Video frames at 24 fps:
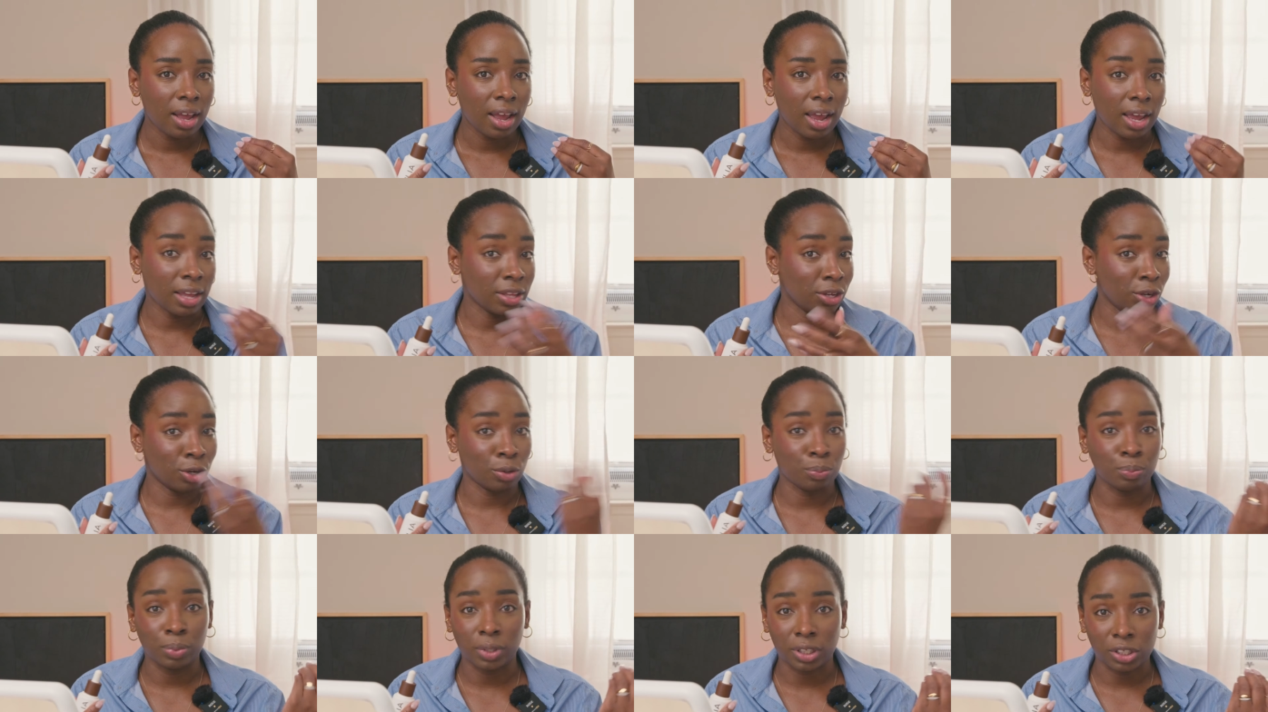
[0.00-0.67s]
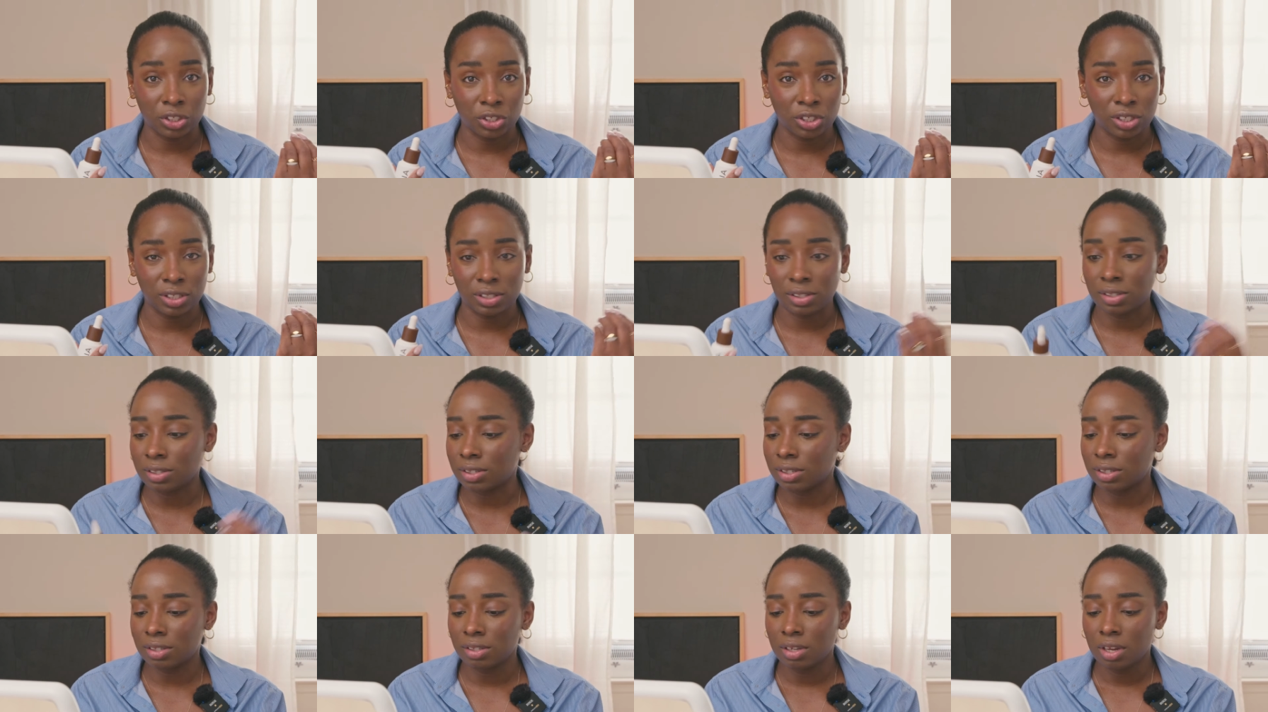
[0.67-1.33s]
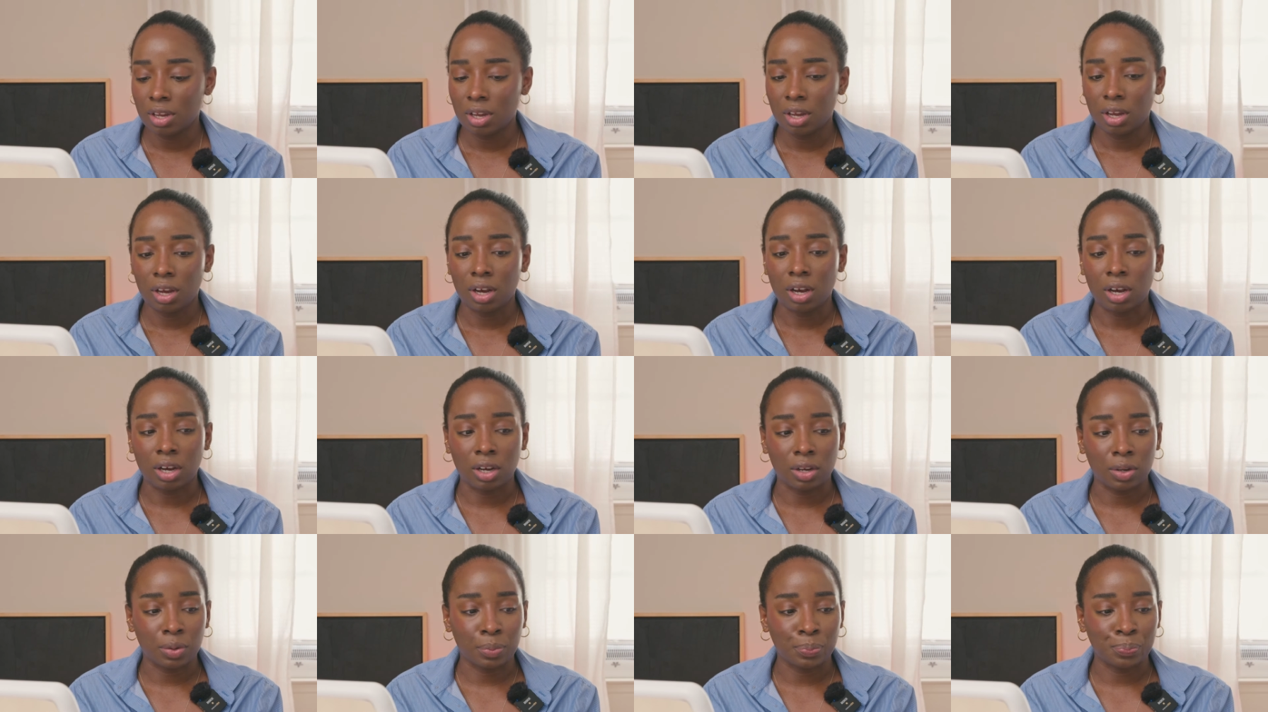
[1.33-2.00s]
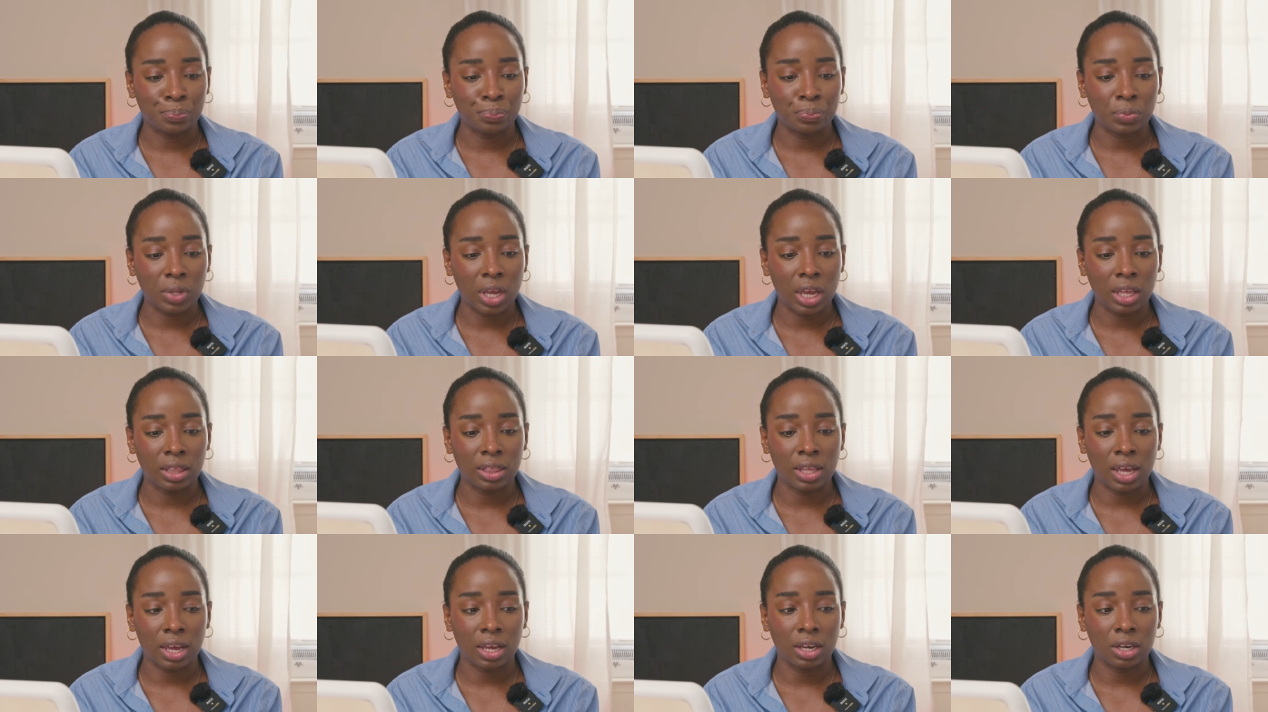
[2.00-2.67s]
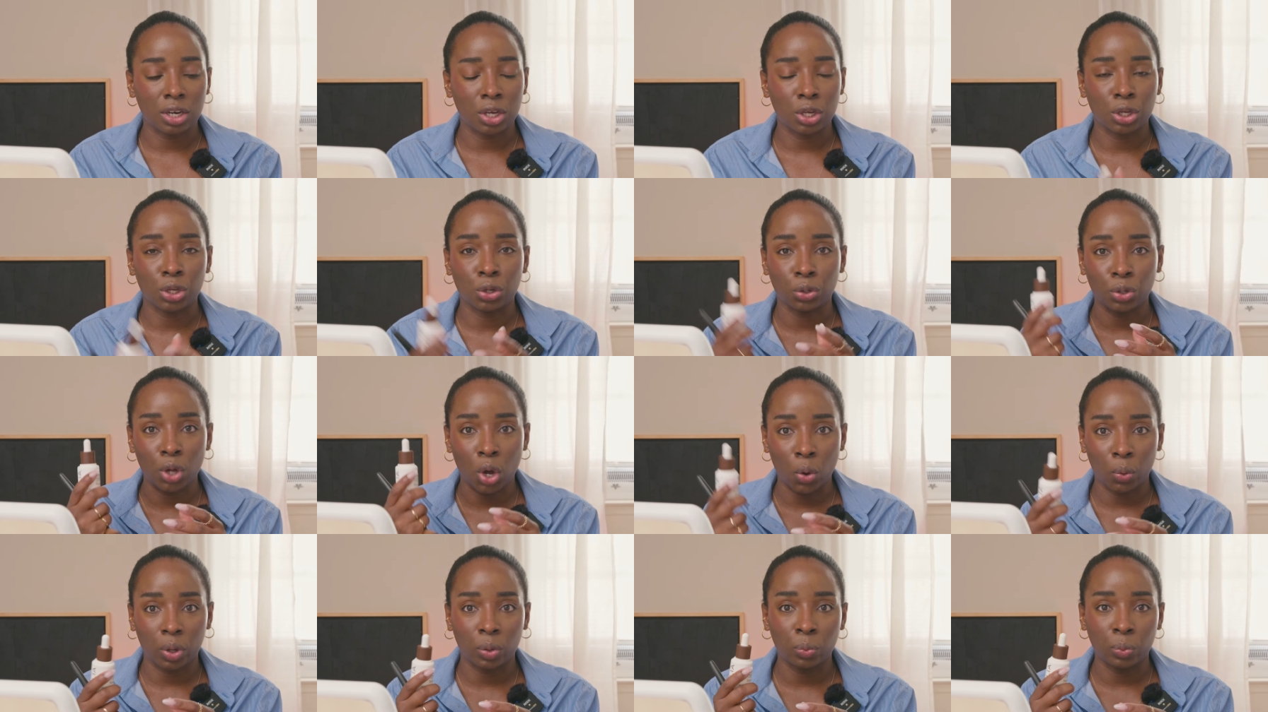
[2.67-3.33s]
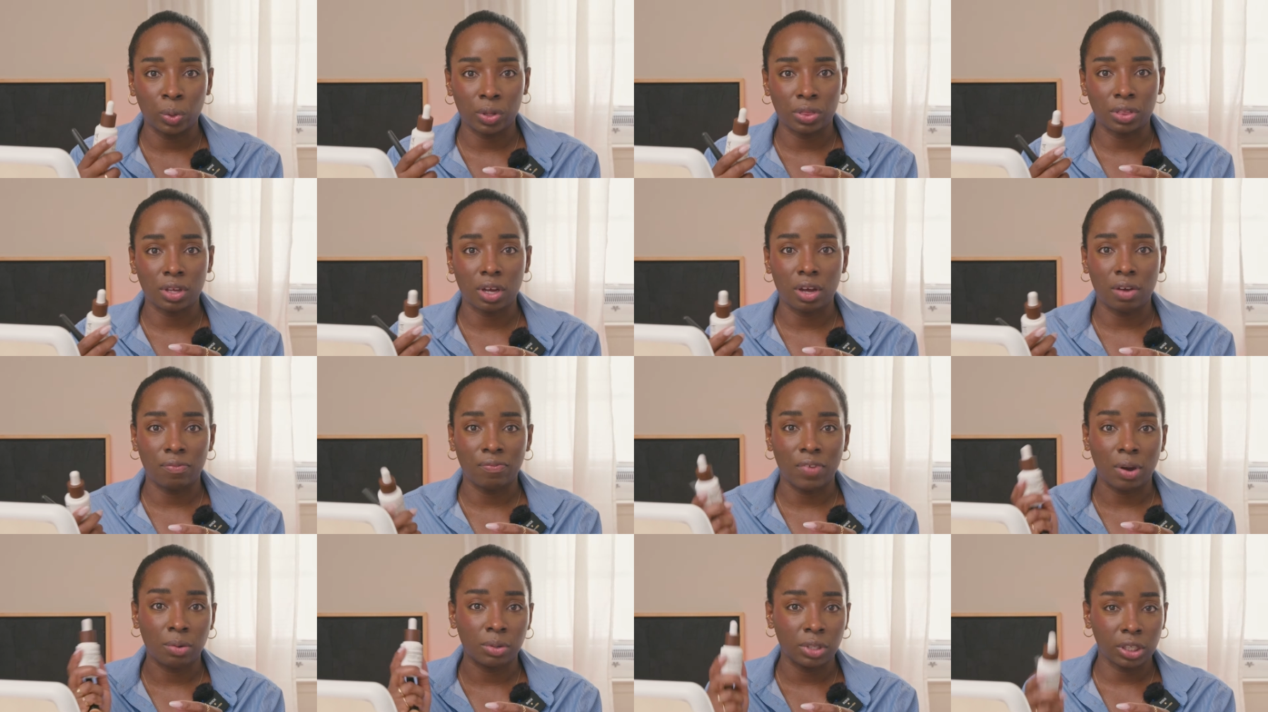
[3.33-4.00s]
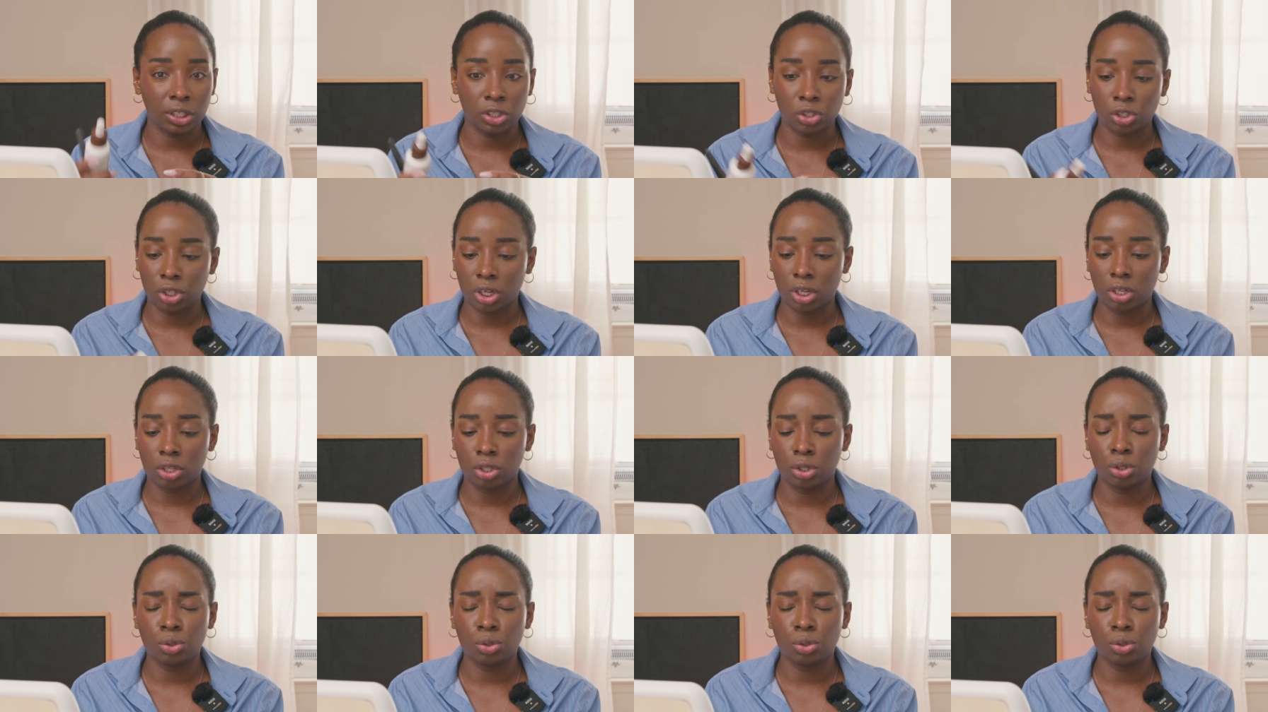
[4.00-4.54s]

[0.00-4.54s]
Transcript: and your blushes. And then you'll go in with a foundation.